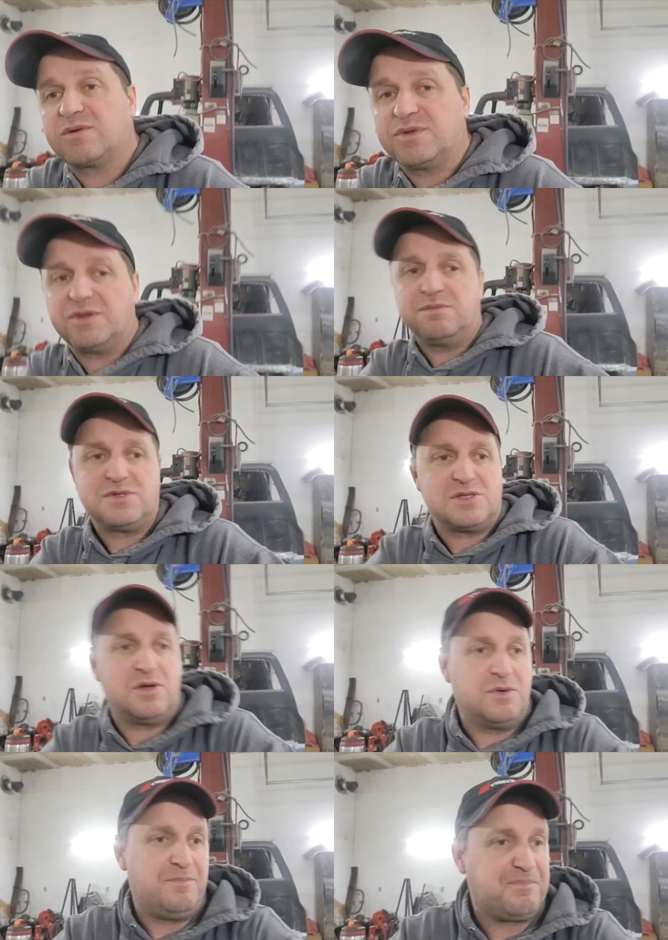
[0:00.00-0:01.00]
with them.
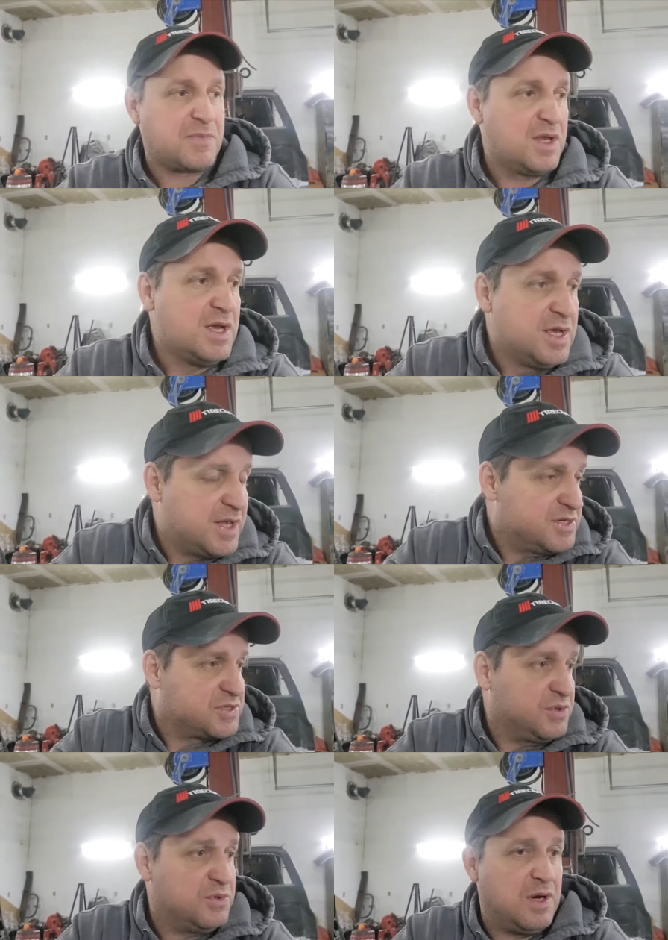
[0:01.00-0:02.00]
So that's
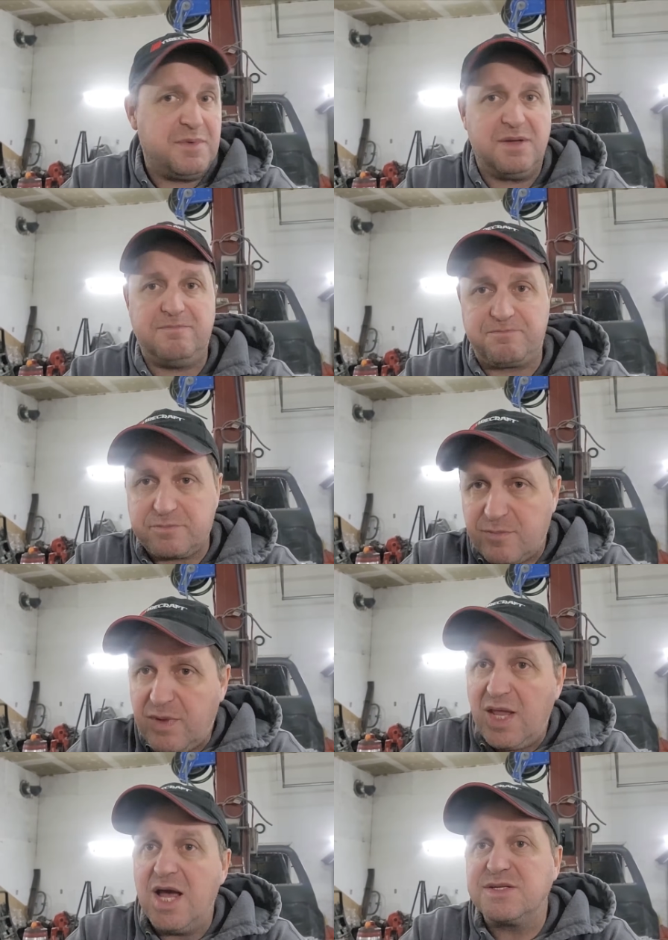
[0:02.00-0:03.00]
cool. I mean,
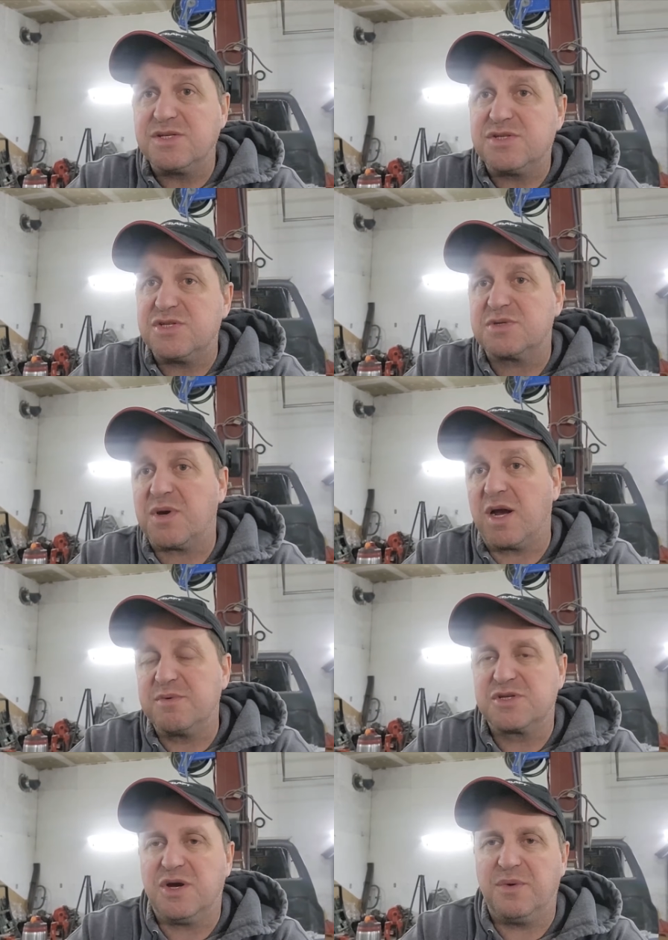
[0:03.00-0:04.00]
as the
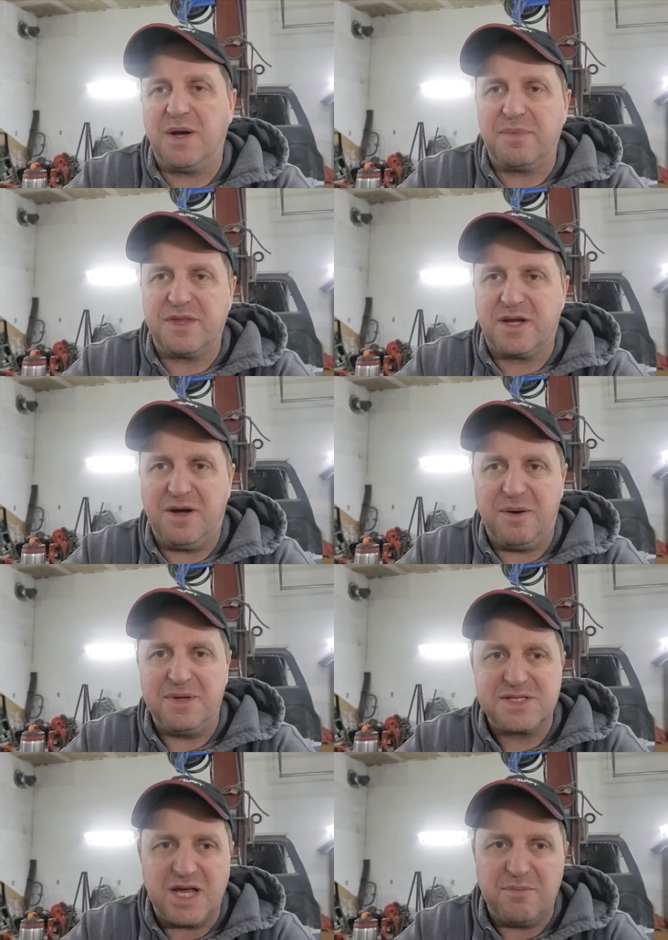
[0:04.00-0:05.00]
subscribers go up, the
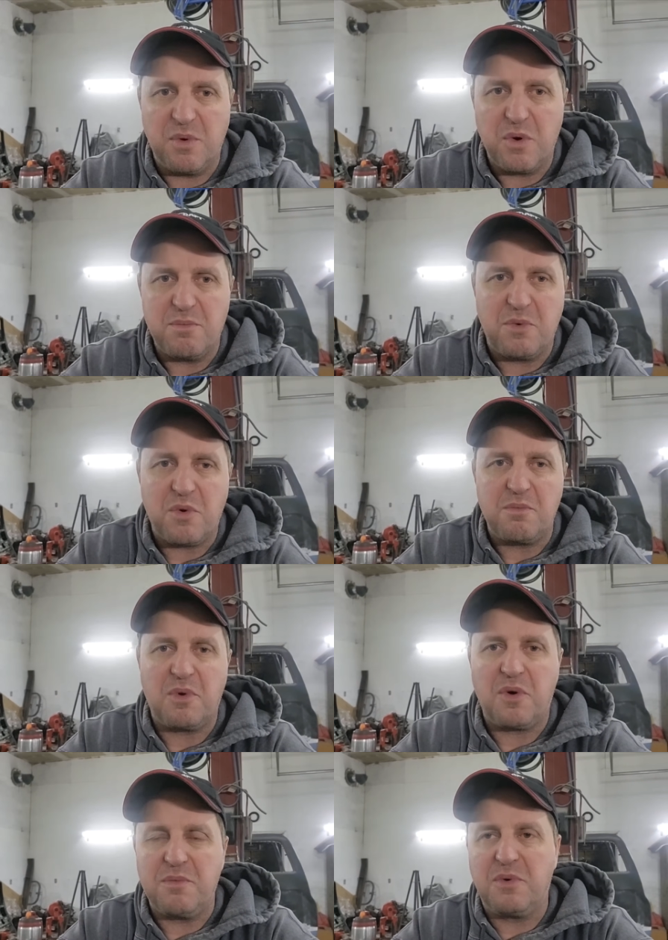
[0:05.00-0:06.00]
comments get more and more and
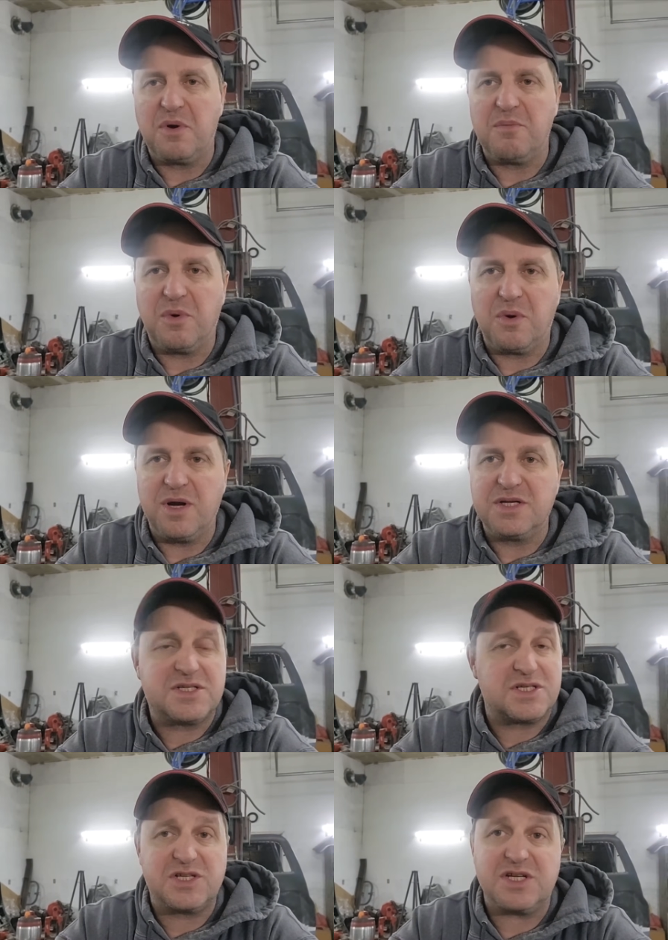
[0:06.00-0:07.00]
more and more and more. It
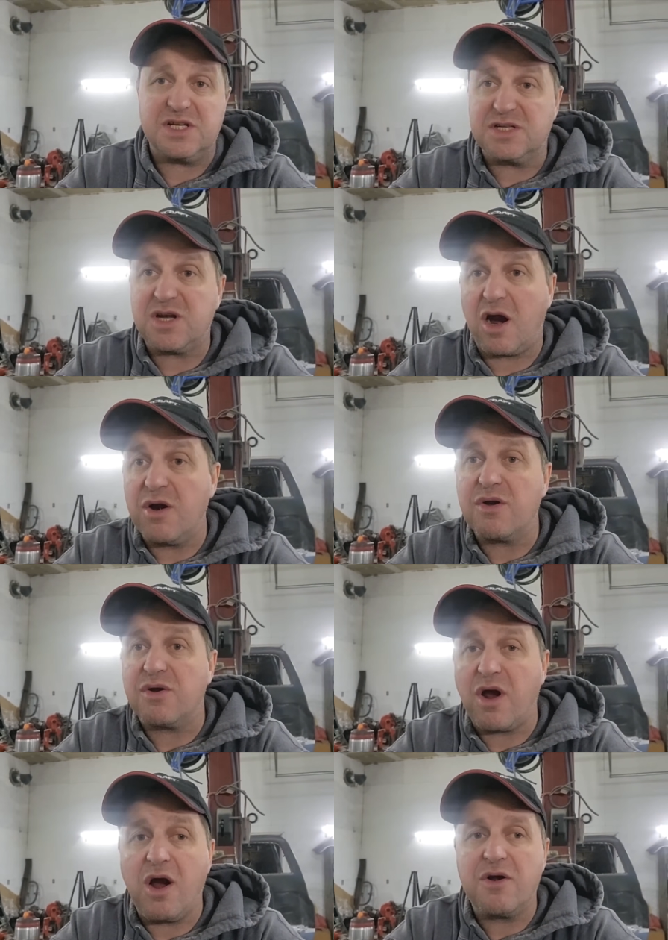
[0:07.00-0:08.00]
just gets harder and
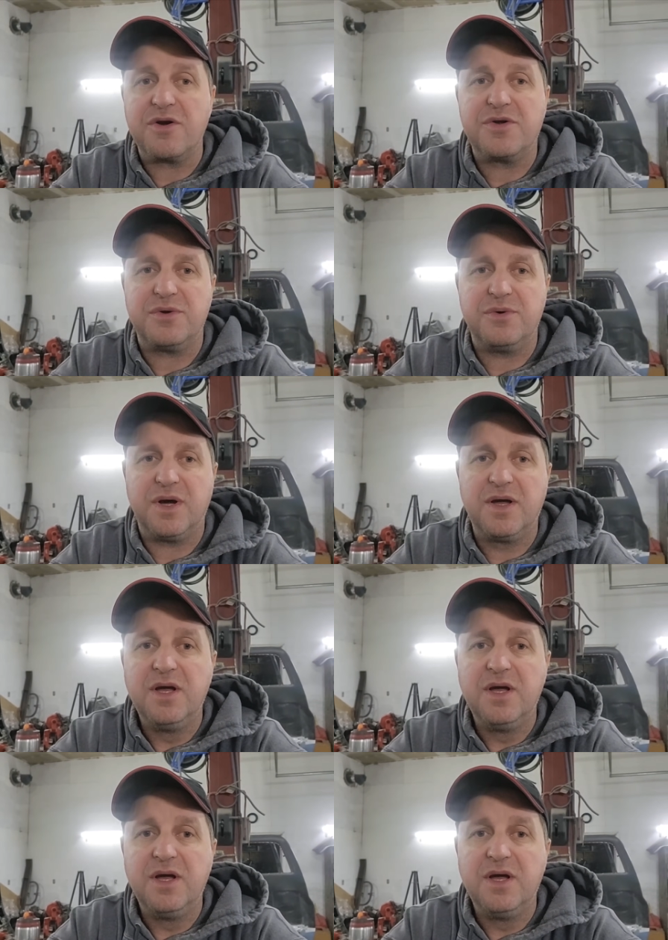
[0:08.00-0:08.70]
harder to